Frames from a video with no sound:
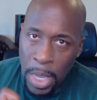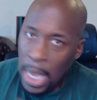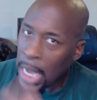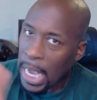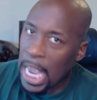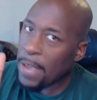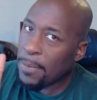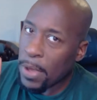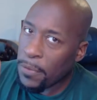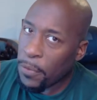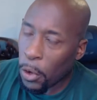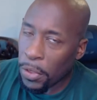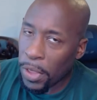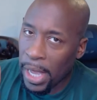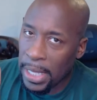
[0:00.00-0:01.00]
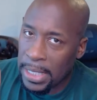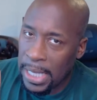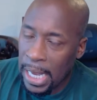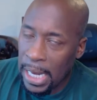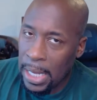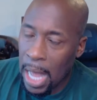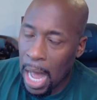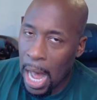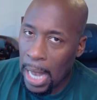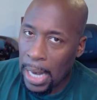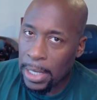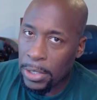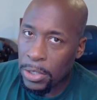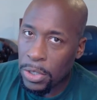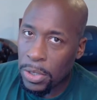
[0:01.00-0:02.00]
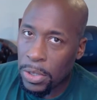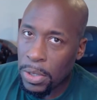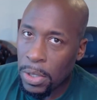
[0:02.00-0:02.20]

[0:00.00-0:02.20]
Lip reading: even before they attend college.